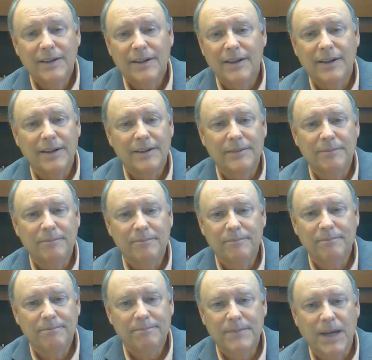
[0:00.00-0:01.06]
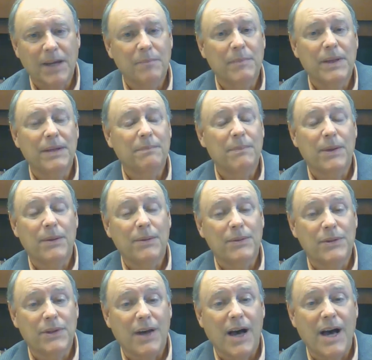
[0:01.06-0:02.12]
uh, taking people
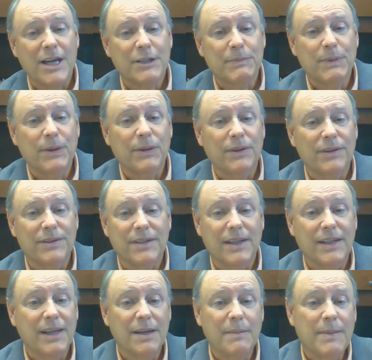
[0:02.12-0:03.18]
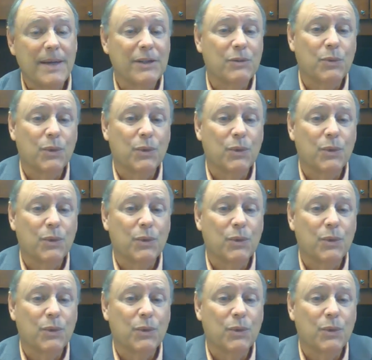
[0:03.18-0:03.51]
to the hospital as an EMS